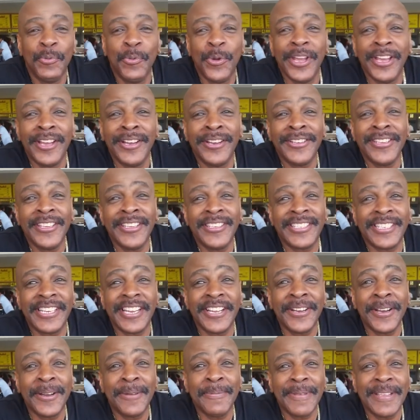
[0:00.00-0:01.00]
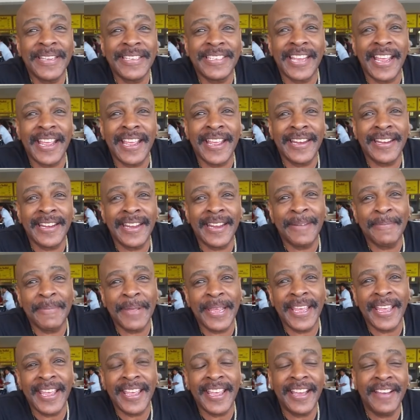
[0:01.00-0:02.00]
Will you still be
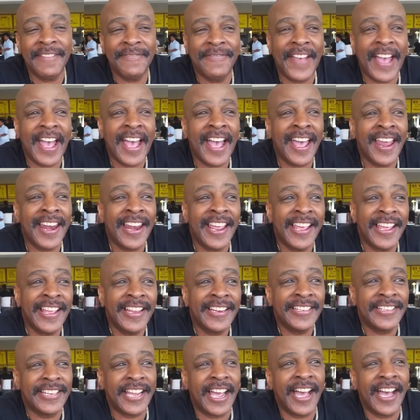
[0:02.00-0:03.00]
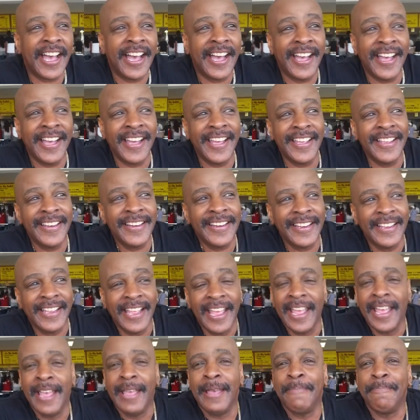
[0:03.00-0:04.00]
sending me a
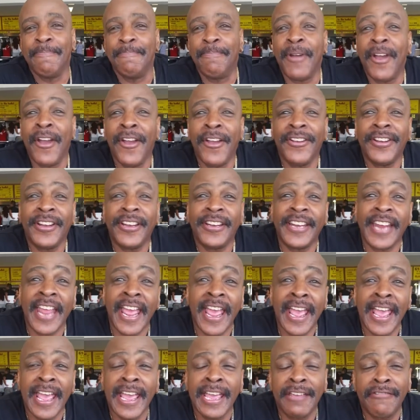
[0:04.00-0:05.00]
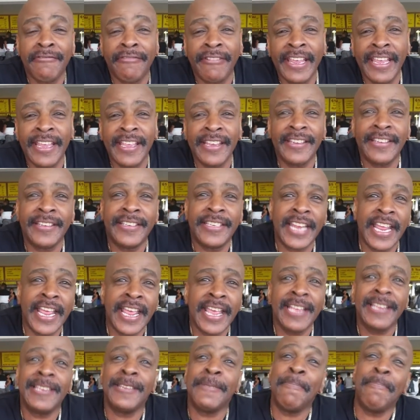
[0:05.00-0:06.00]
valentine? Birthday
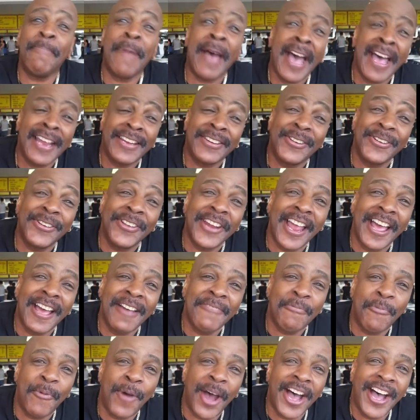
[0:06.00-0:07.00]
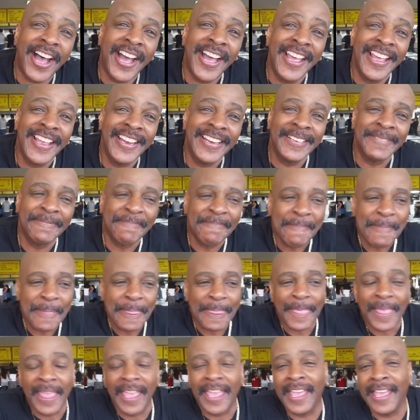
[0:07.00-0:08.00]
greetings, bottle of wine.
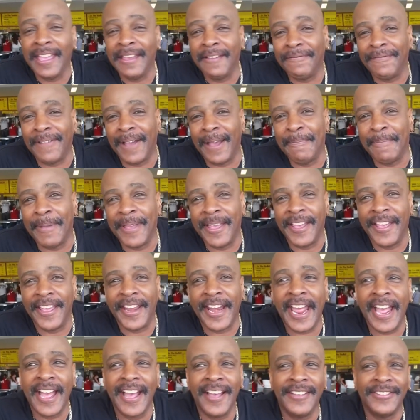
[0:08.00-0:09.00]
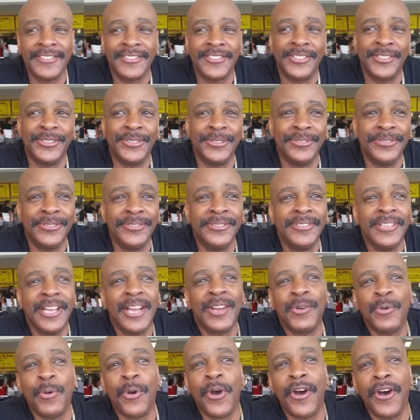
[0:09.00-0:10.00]
If I've been out to
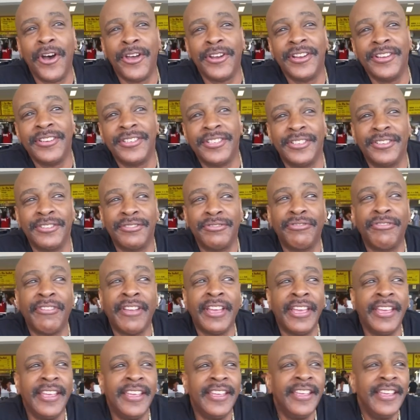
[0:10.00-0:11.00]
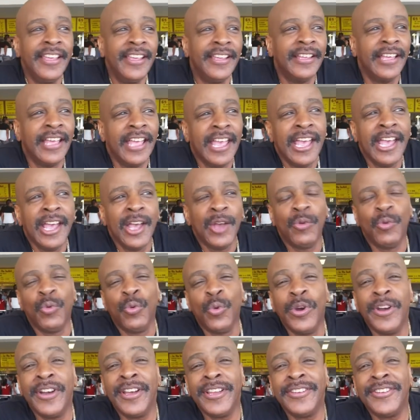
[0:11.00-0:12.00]
far to be,
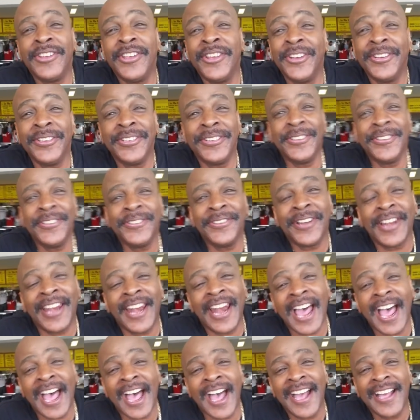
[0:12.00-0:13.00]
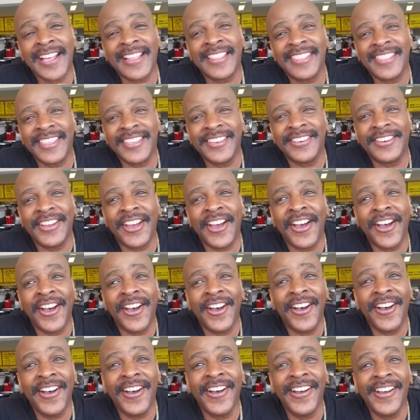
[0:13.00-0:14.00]
would you lock the
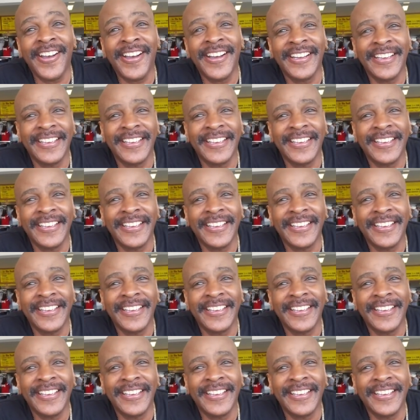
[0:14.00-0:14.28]
door?